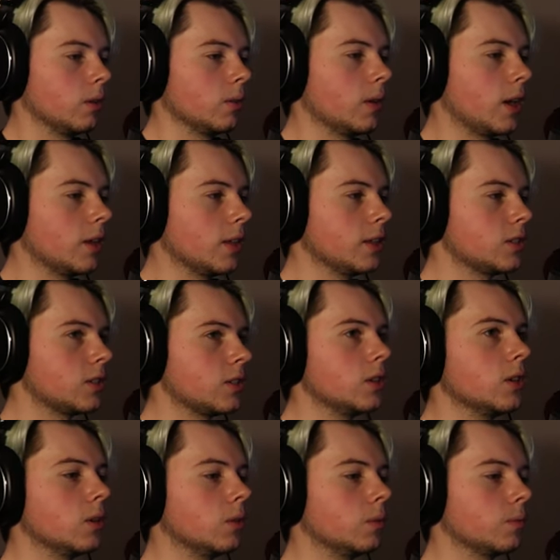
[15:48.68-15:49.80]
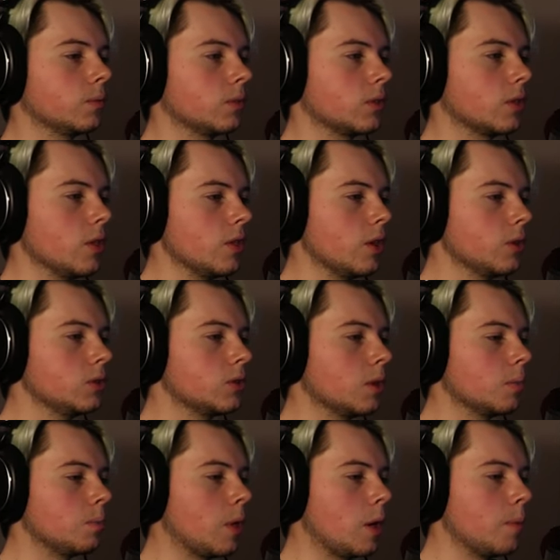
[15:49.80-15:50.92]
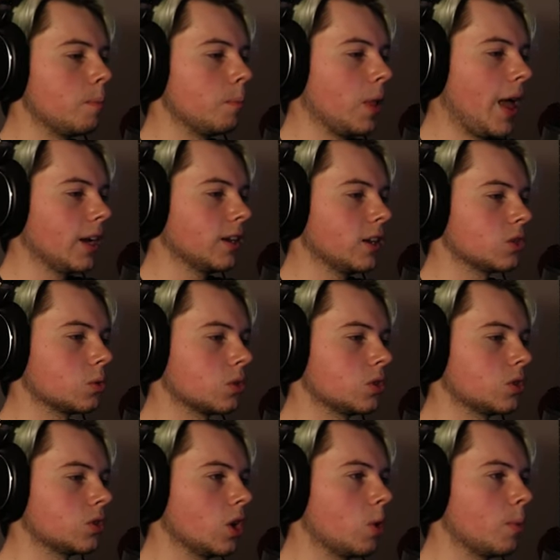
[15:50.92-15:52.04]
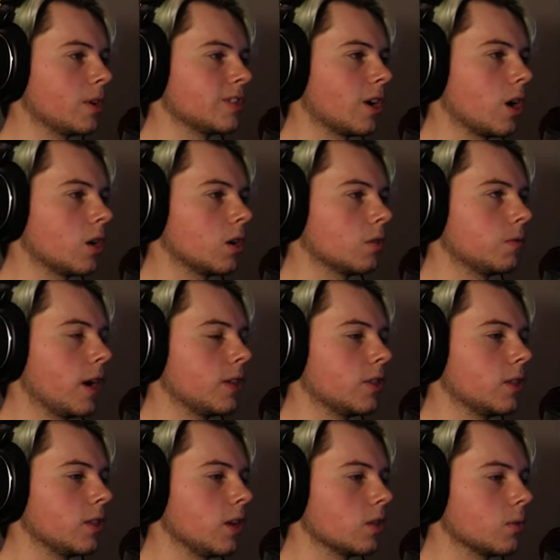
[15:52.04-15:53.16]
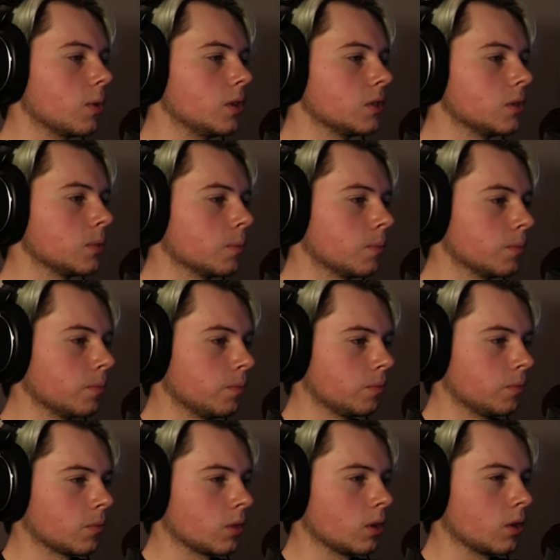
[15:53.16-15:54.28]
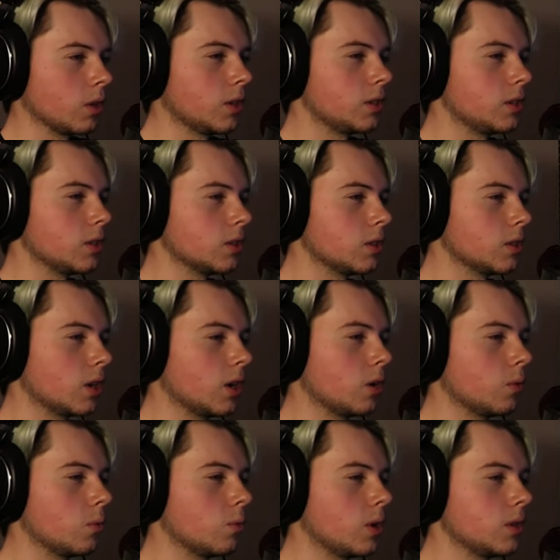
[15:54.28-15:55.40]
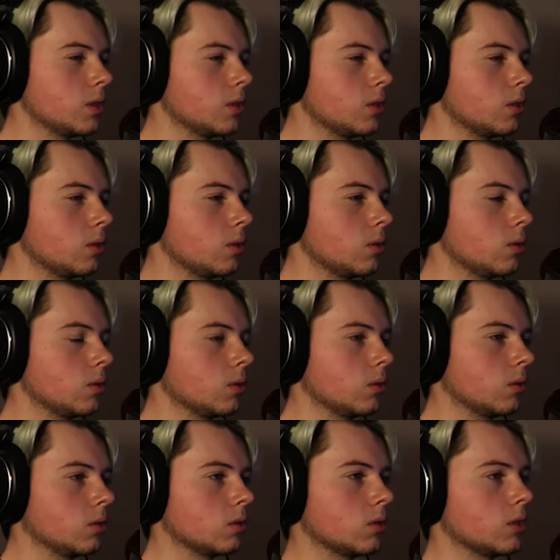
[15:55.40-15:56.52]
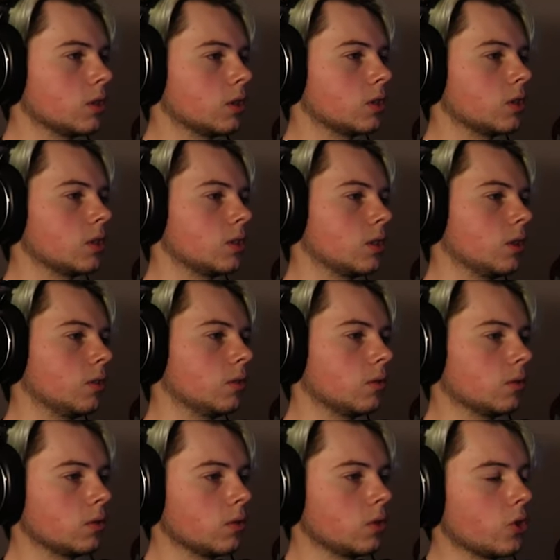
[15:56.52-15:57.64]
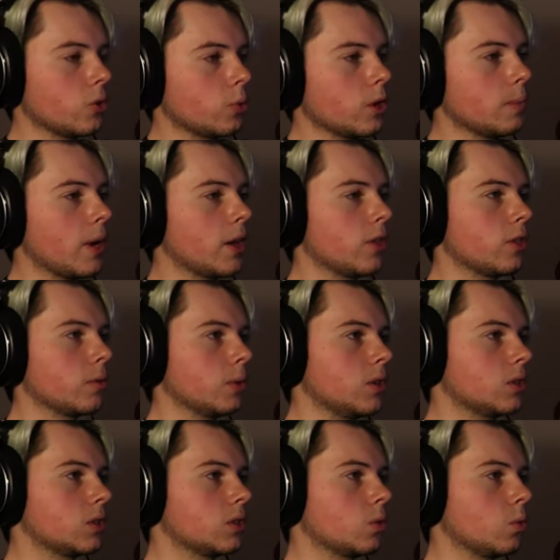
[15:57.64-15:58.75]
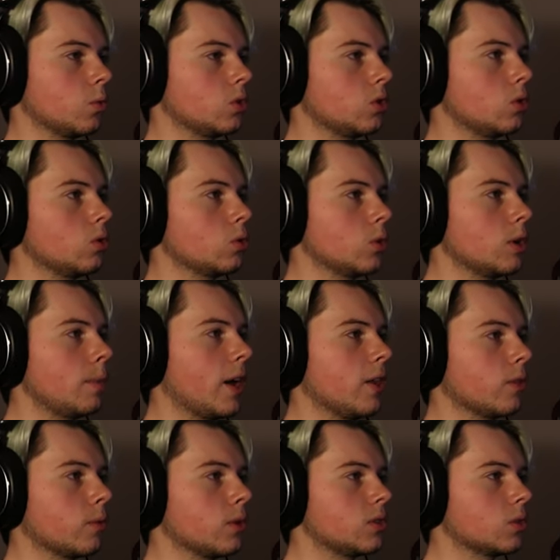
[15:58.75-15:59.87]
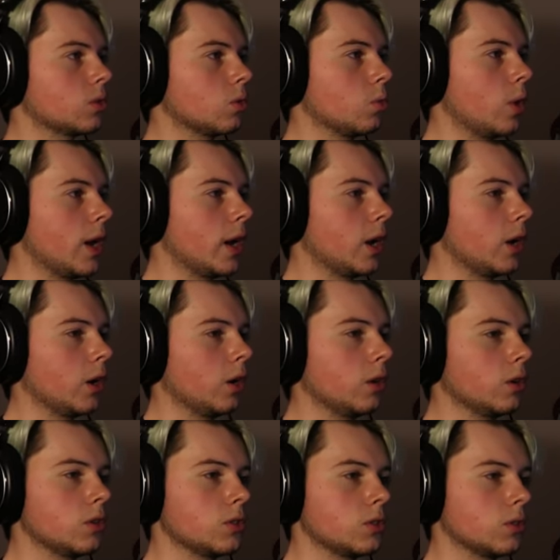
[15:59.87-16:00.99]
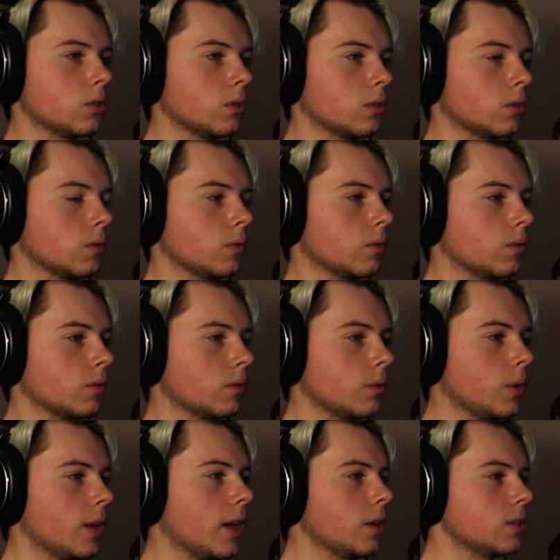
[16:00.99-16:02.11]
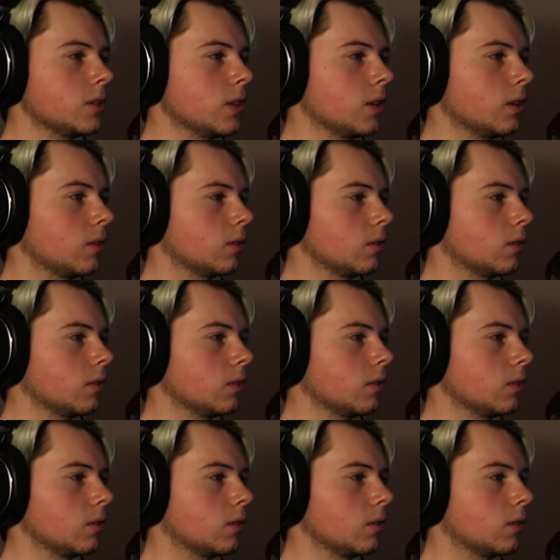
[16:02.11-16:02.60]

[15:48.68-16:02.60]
Okay, that's two. Those the, the Black Knights were so much harder to fight than the other ones. Let's see. So these are one, two. So it's a three by three, two three by three squares. Wait, how's that